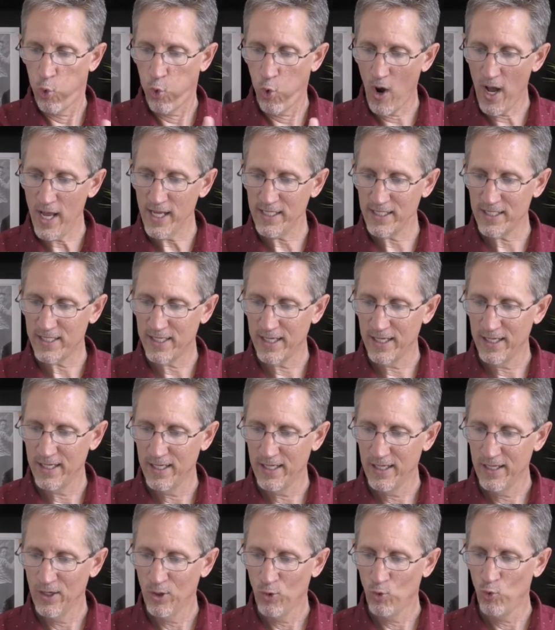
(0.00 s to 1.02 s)
what
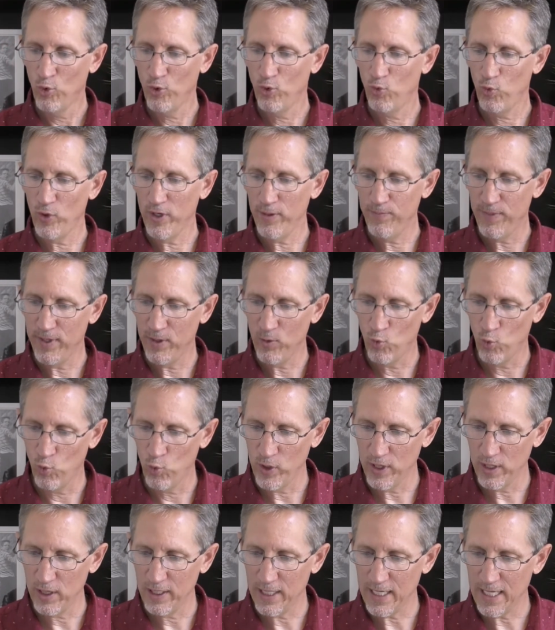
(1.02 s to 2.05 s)
would we be
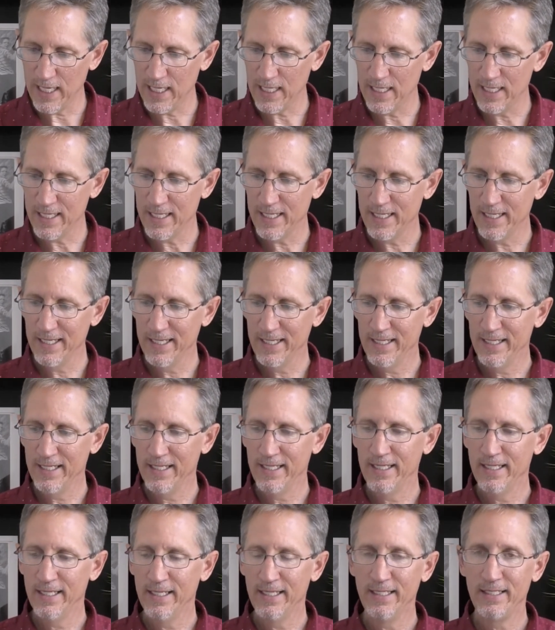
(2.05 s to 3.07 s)
willing
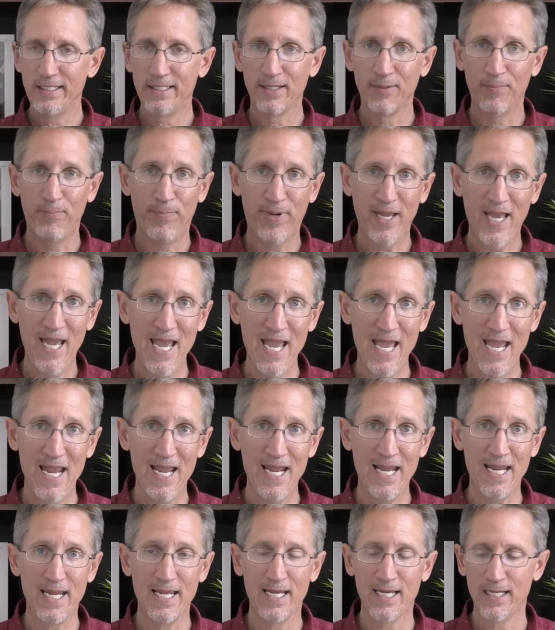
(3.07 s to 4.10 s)
to
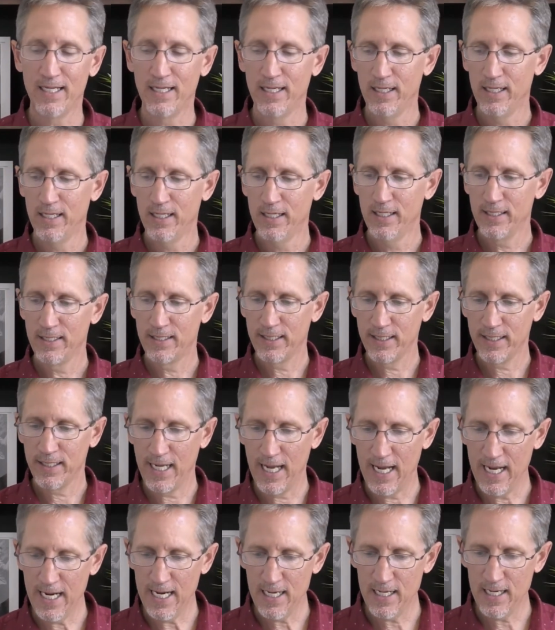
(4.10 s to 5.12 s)
pay to
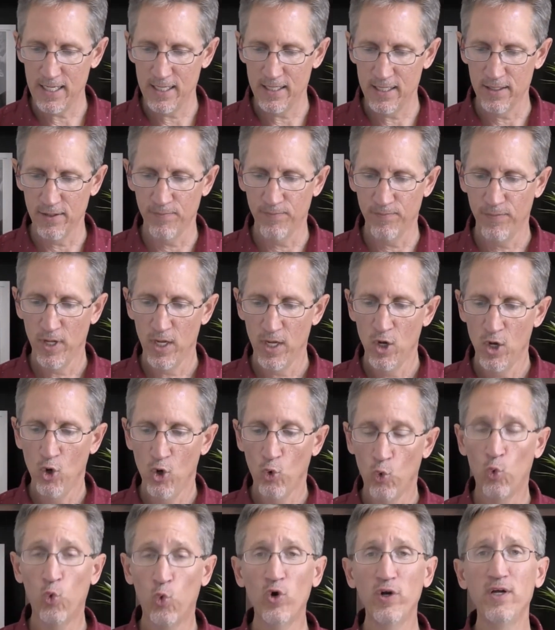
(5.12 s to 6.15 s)
gain him?
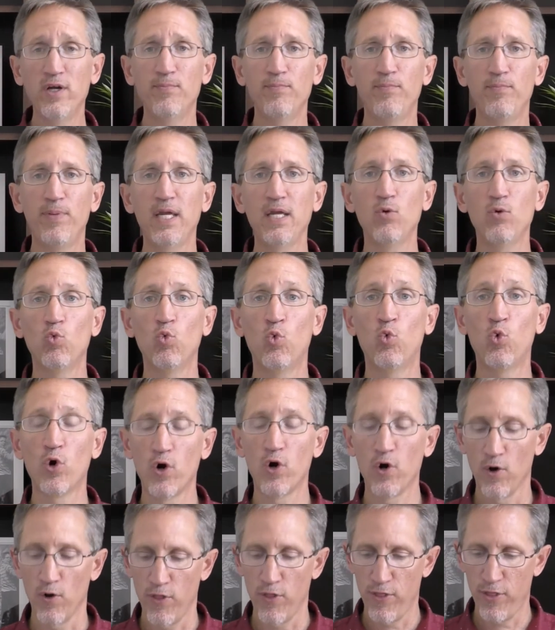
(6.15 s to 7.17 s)
Would it be
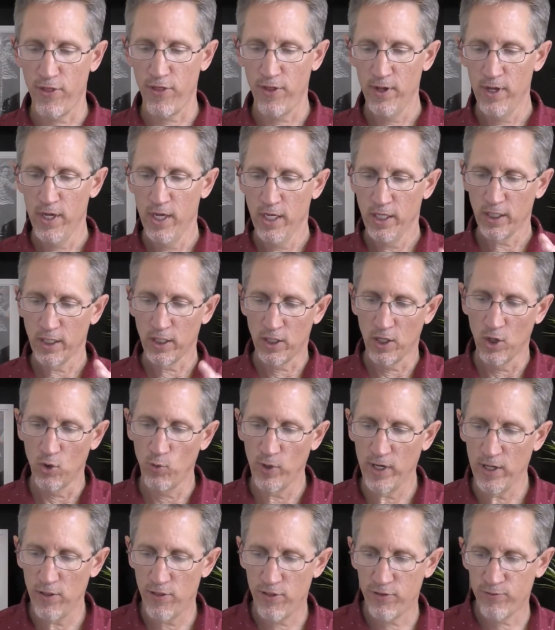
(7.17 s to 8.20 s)
worth
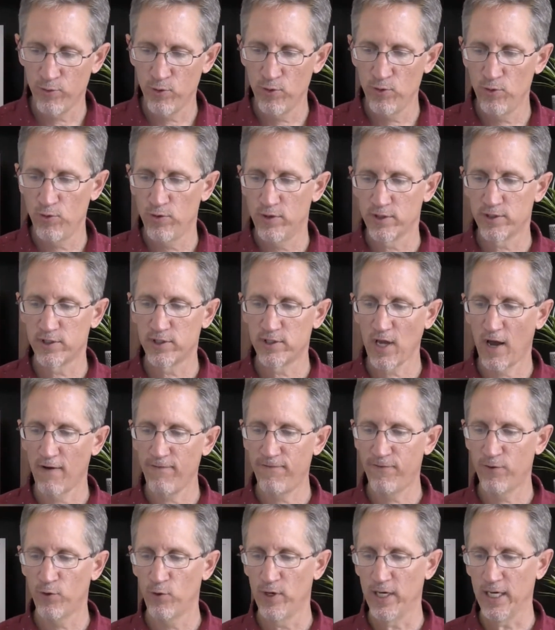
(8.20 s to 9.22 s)
going through the
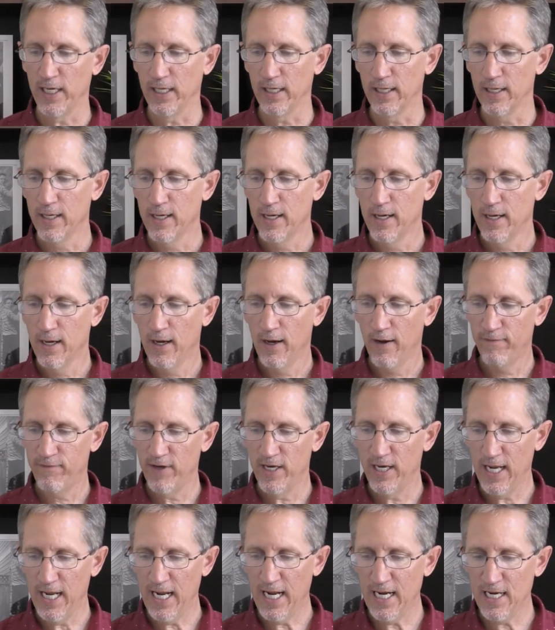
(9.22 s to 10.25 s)
suffering of
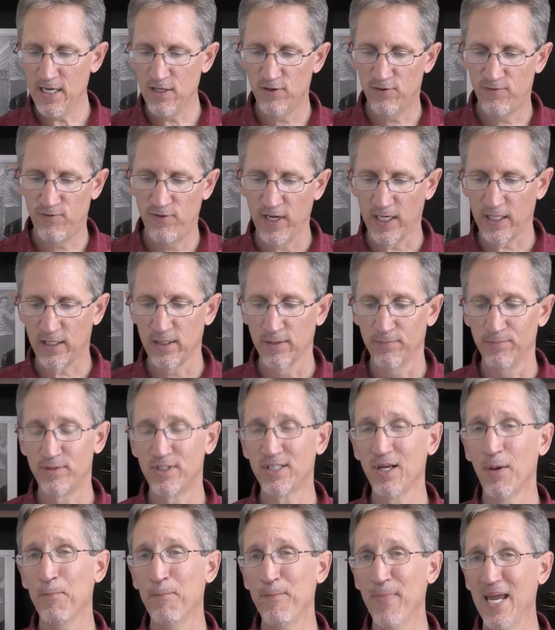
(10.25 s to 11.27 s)
an AIDS victim
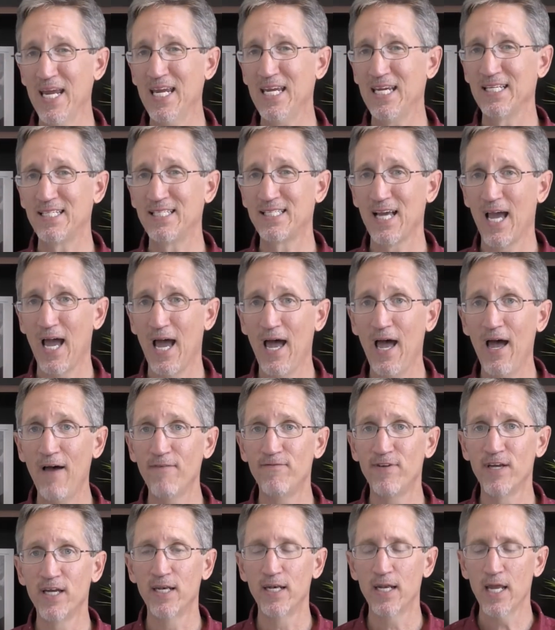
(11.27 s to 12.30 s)
to make it to
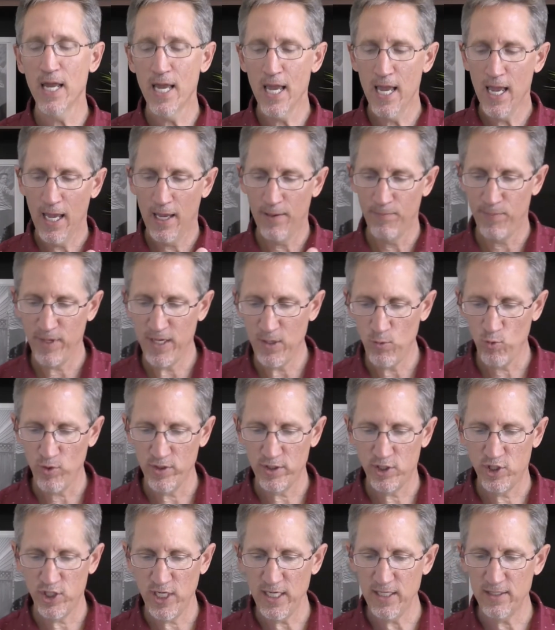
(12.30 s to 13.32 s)
heaven and be
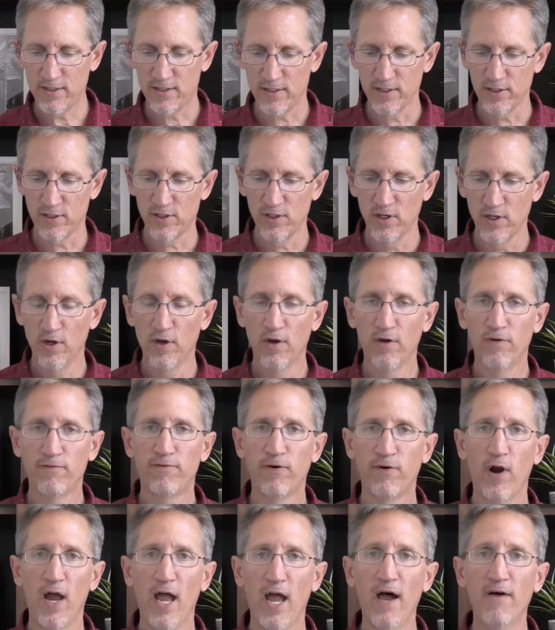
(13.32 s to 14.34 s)
with Jesus
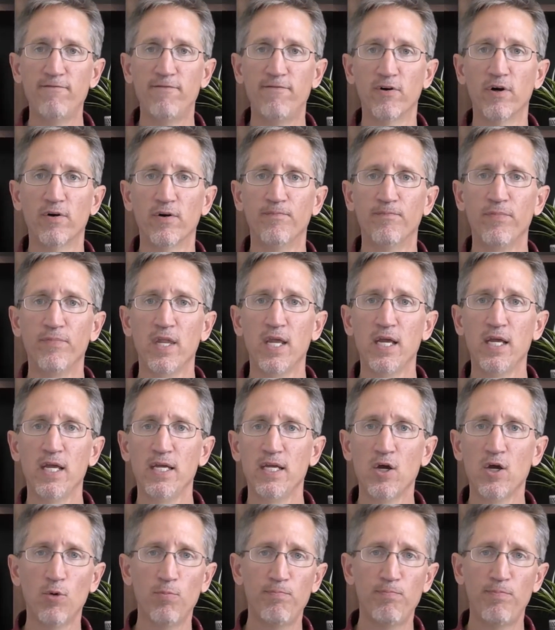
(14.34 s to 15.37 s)
forever?
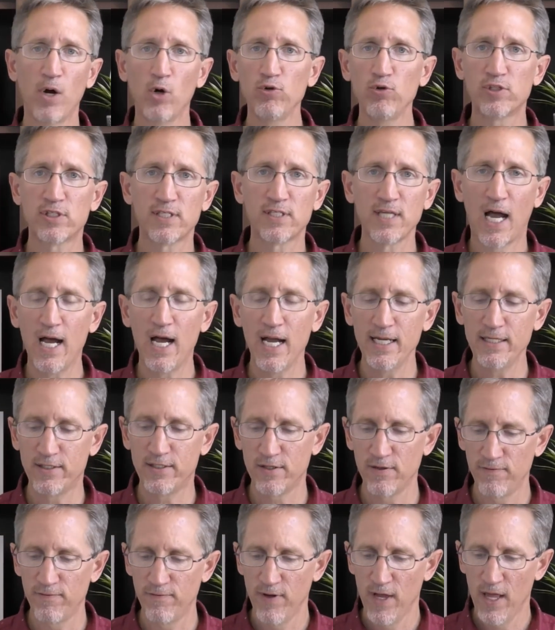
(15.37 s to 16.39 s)
You know, both sides
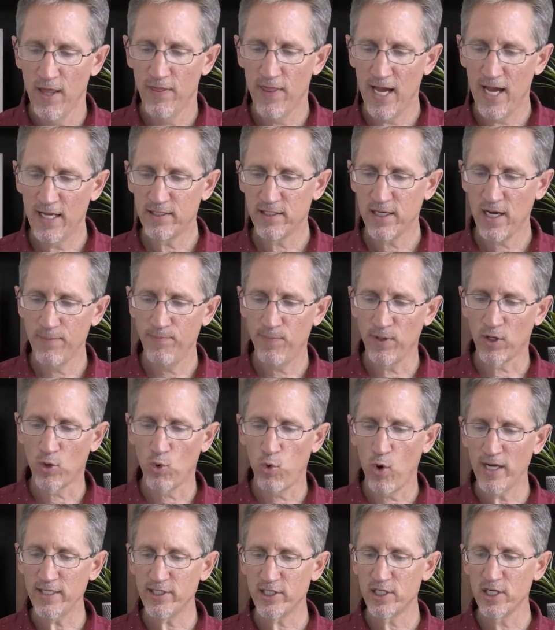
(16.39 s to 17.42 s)
of that type of
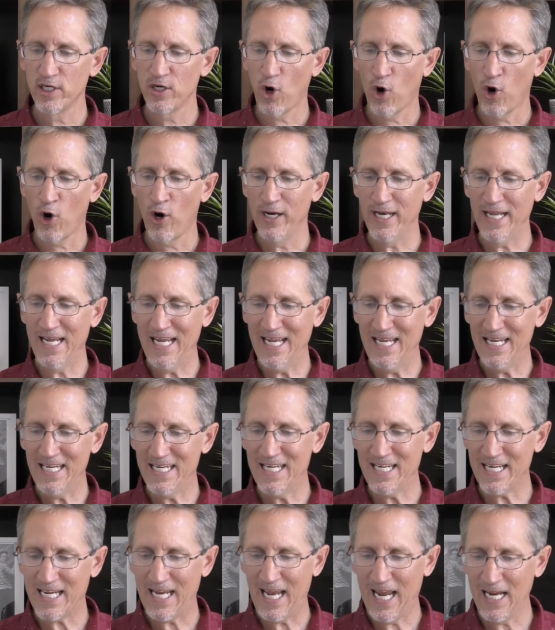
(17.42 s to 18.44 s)
question are an
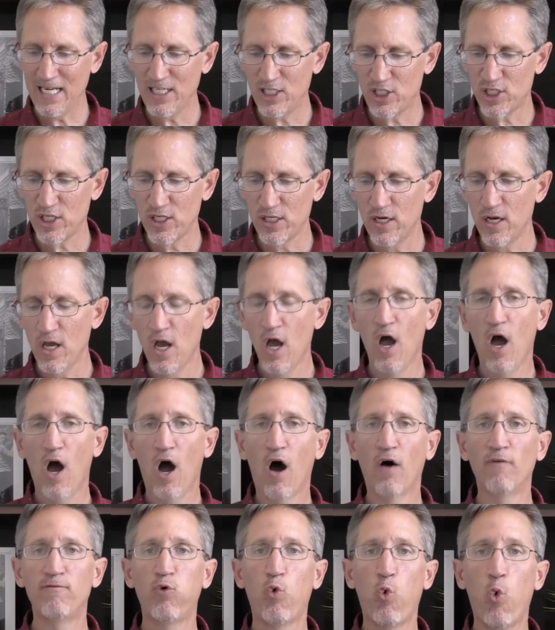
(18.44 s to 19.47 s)
indication
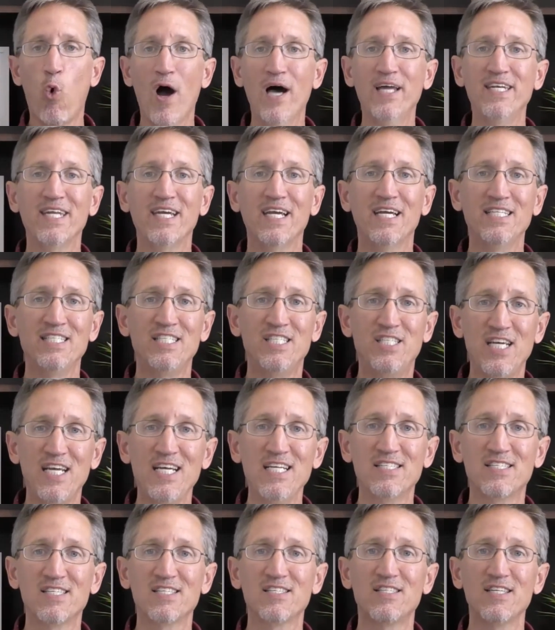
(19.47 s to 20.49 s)
of what
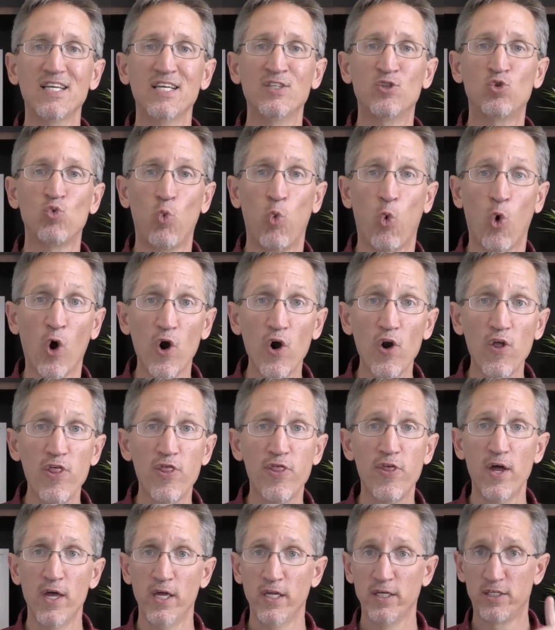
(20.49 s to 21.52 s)
Jesus is
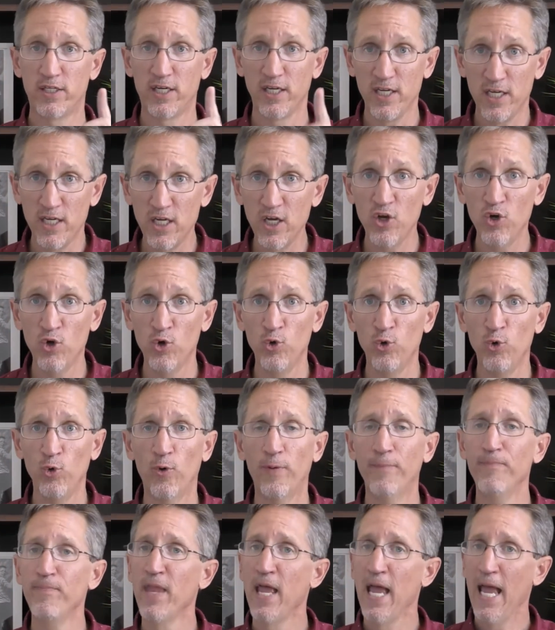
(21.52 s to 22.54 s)
worth to you
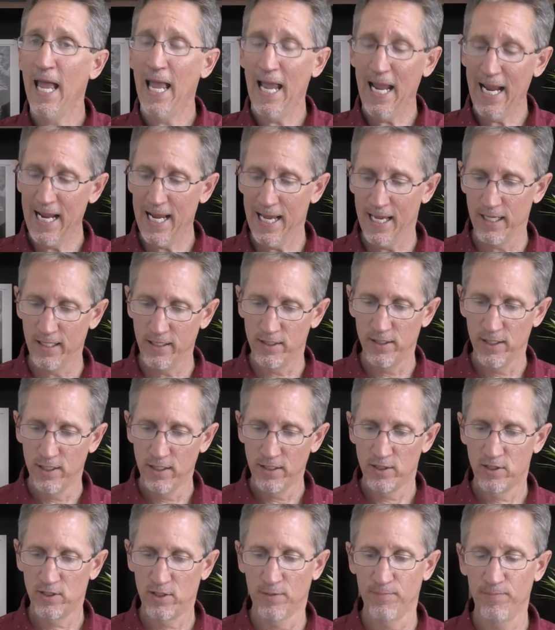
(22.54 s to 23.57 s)
and
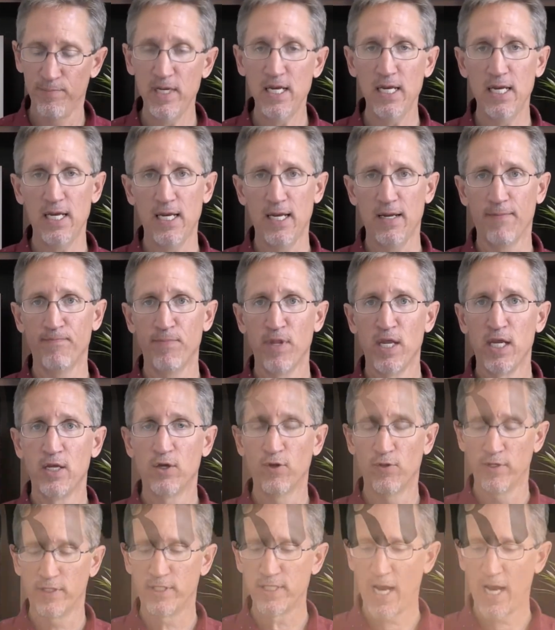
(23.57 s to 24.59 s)
to me. You know, the